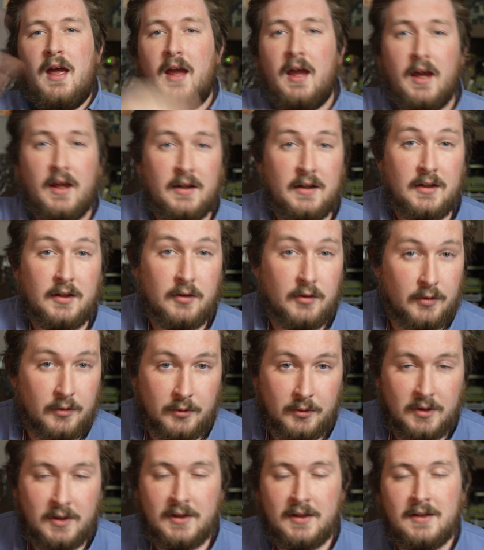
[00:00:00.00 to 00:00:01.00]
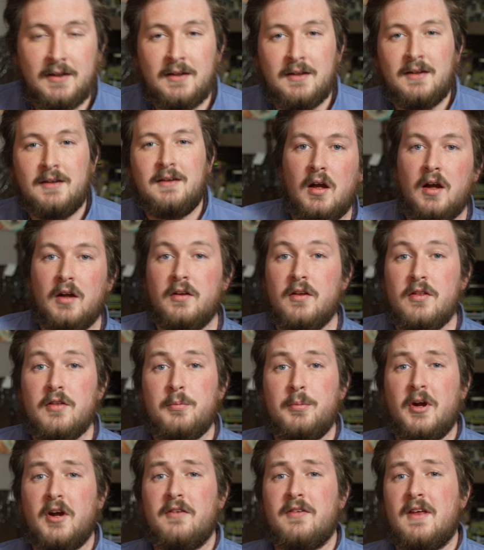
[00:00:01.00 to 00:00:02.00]
Anywho, another
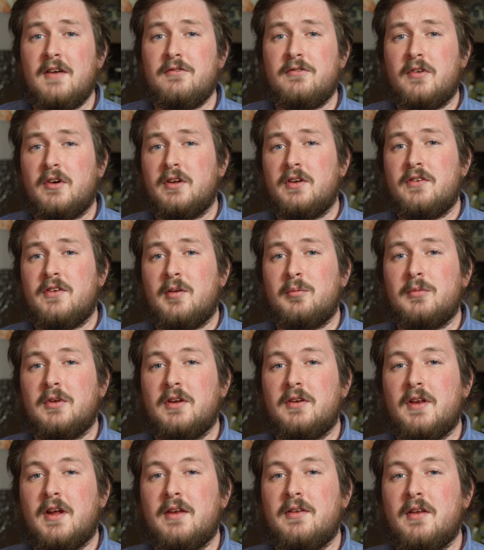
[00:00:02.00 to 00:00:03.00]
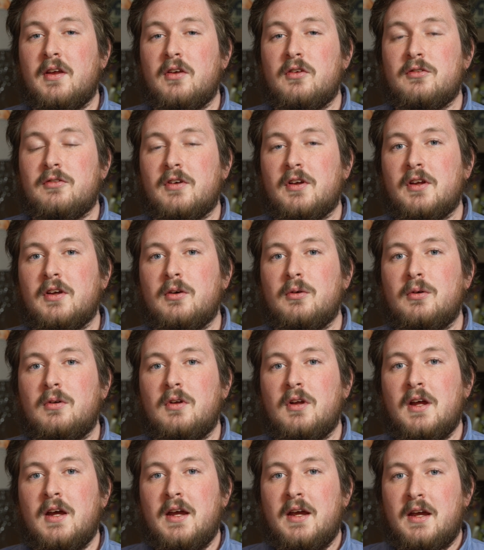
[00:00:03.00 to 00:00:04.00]
part of that front assembly that I think is really
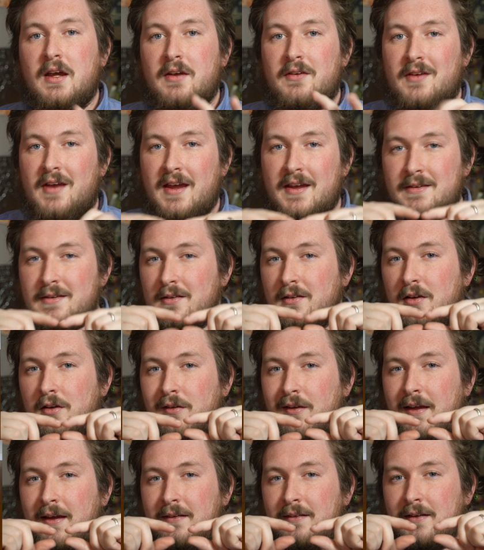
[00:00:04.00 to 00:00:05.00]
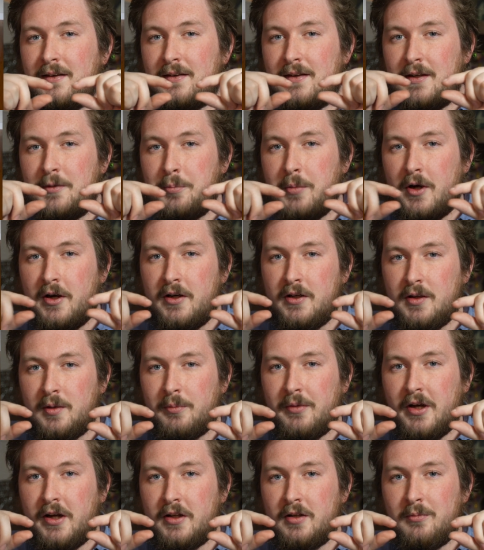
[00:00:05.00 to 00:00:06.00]
cool is it has a little LED bar at the
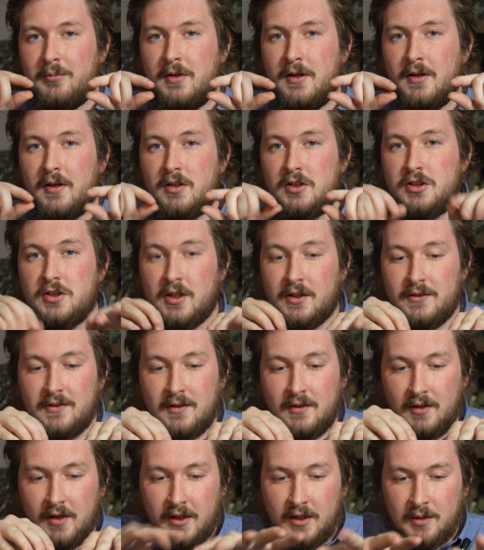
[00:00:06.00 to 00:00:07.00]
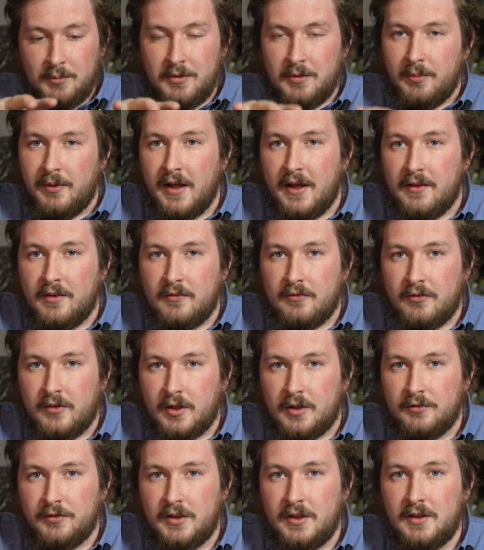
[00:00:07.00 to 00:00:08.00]
bottom just to light up the path in
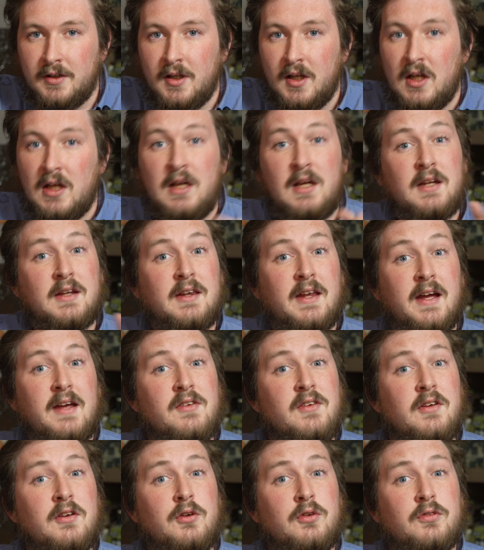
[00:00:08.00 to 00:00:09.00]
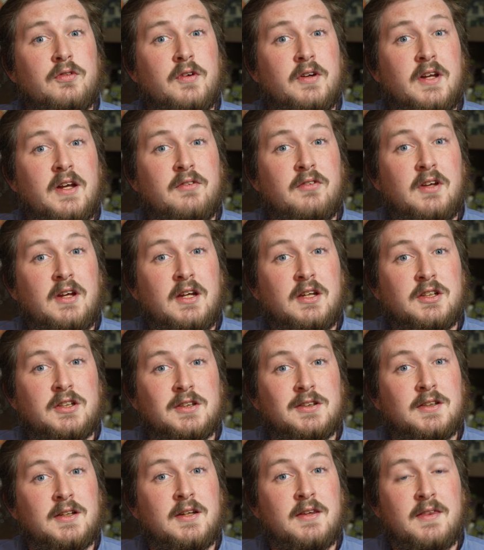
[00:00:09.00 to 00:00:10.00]
front of it. That isn't used for
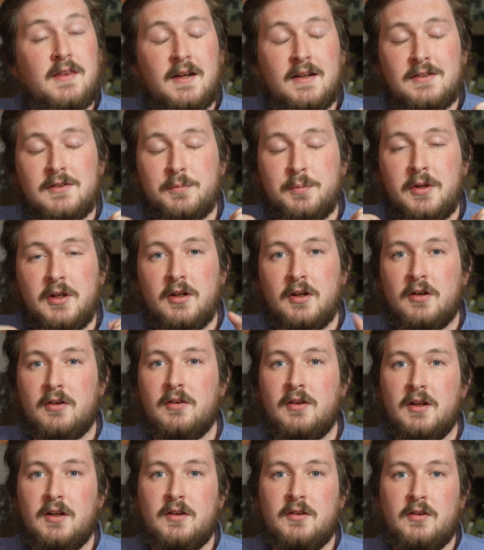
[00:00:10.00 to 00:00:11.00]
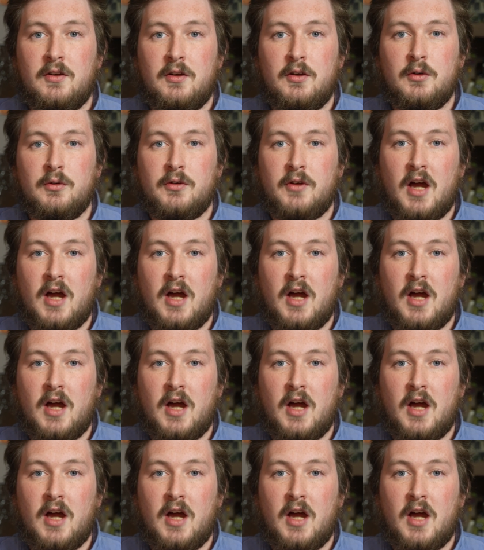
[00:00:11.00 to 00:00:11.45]
navigation. That's purely to use